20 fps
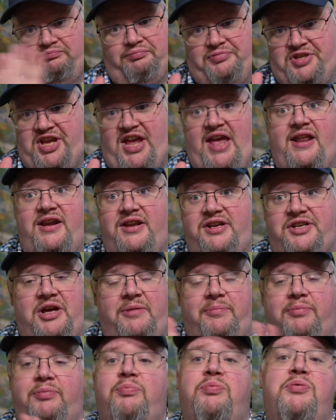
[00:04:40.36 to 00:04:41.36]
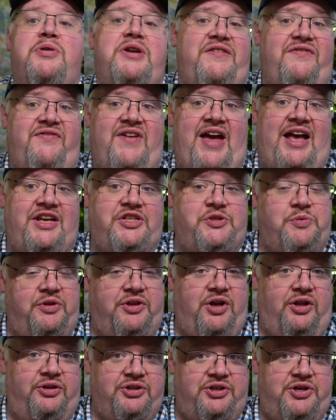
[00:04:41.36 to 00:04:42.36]
tanned up pretty fast with
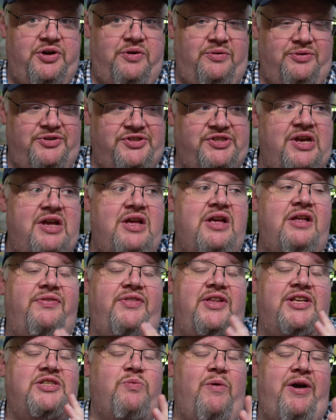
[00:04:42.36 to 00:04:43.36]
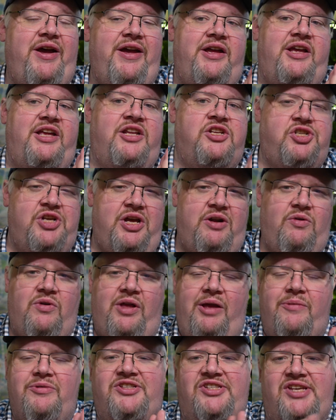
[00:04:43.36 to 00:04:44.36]
alder cones. That's why, in general,
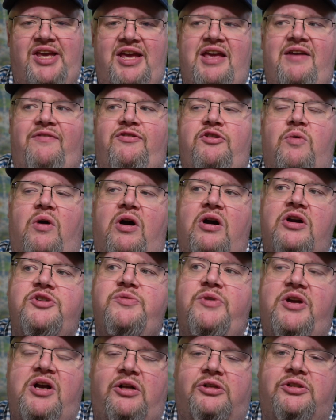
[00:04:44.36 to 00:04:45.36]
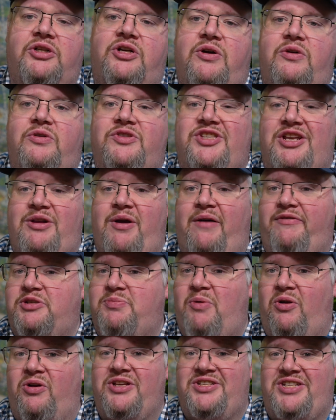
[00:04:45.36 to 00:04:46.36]
I would say if you are doing alder cones and you have a
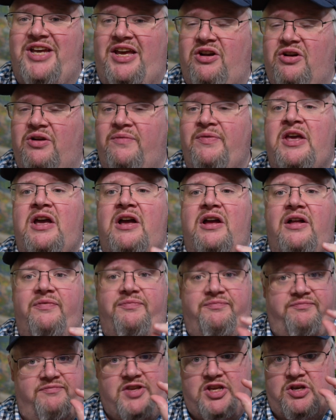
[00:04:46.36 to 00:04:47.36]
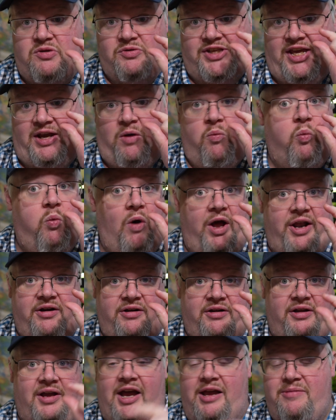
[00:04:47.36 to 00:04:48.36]
small container, use like
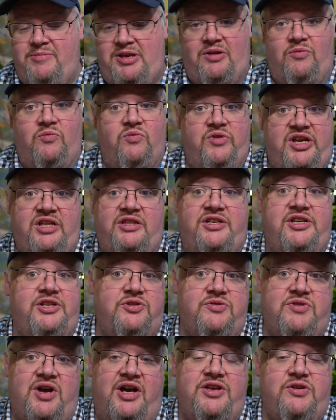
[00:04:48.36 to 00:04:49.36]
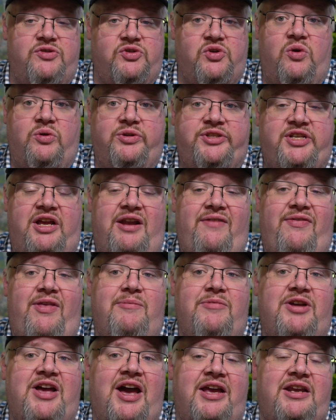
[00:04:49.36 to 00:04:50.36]
one. I mean, really do not use a whole ton of
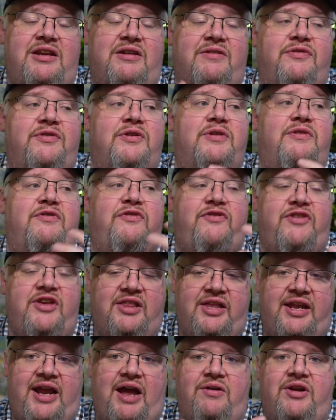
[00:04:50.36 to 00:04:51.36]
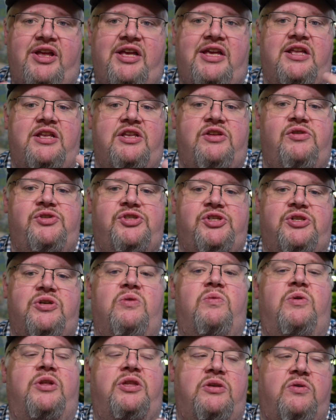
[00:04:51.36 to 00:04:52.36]
them. Kind of feel it out and get used
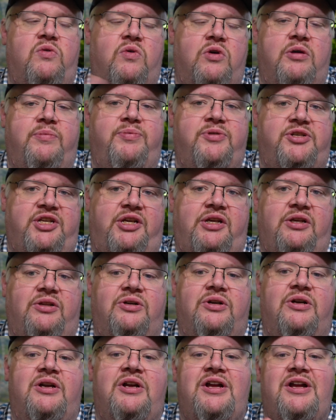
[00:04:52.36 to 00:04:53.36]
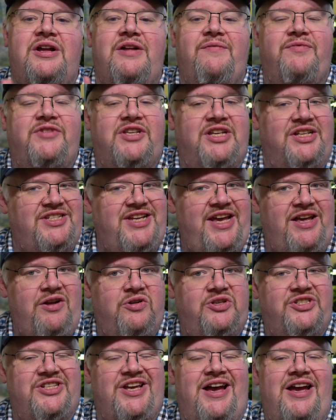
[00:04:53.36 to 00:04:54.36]
to with your particular
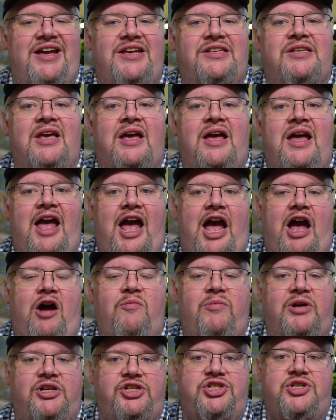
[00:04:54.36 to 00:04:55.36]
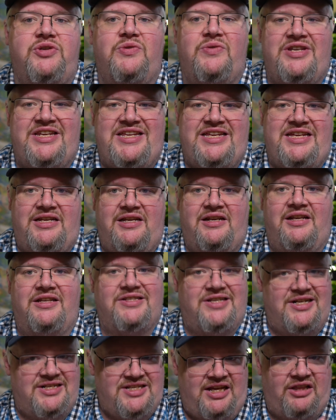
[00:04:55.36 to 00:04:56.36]
container size how much you need.
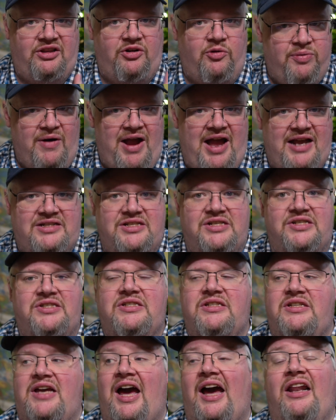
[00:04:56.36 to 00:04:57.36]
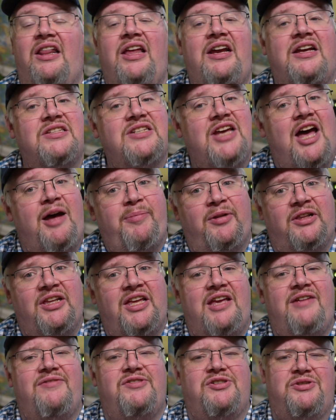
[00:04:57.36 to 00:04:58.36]
It's going to take a little practice, kind of like a top of
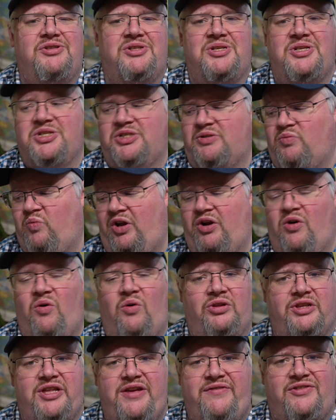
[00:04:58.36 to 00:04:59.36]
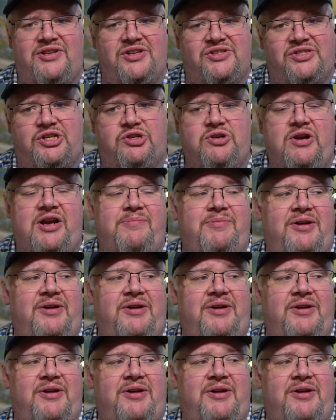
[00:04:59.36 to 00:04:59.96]
leaves. Usually just one whole leaf does the trick,